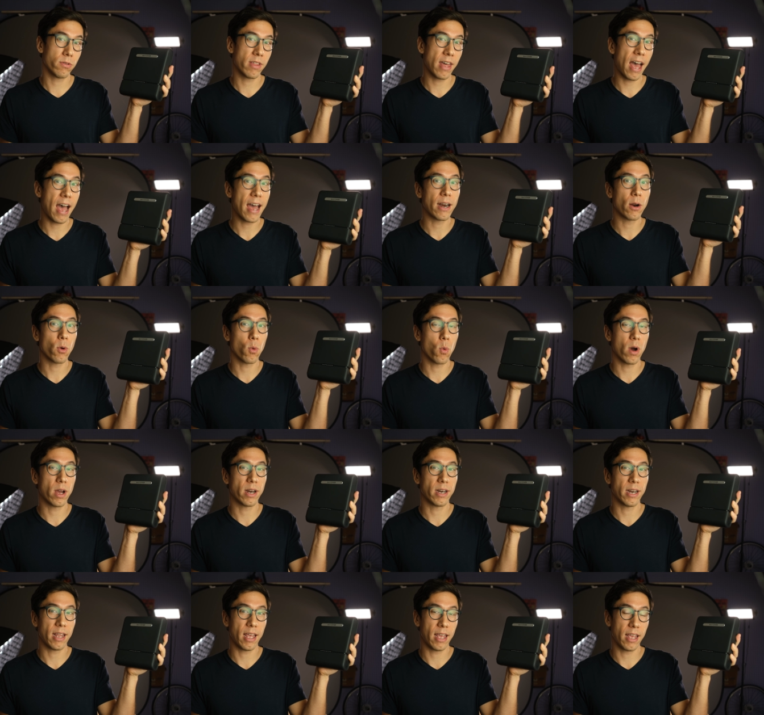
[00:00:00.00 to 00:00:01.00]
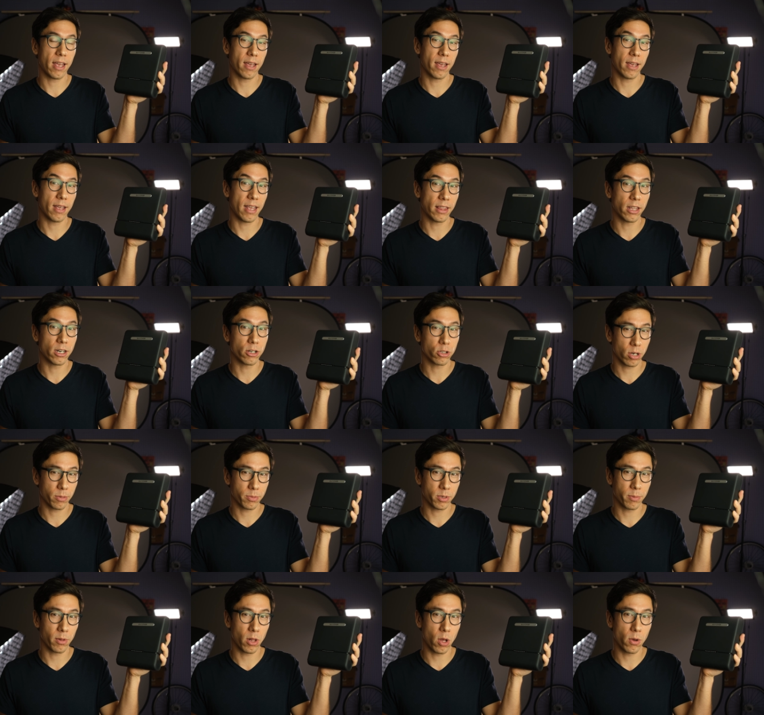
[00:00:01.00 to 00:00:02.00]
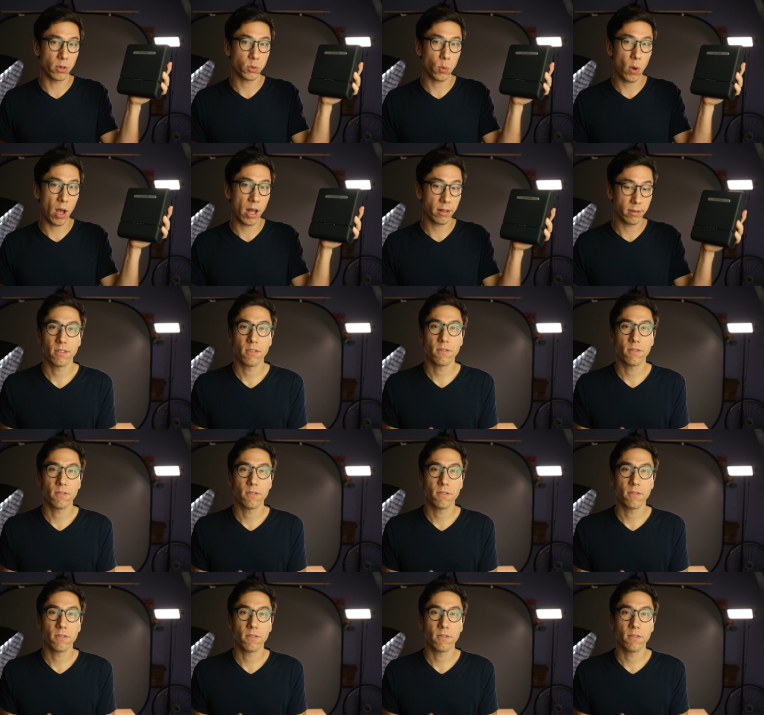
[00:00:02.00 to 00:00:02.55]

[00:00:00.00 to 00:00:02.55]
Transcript: that one in the description below as well.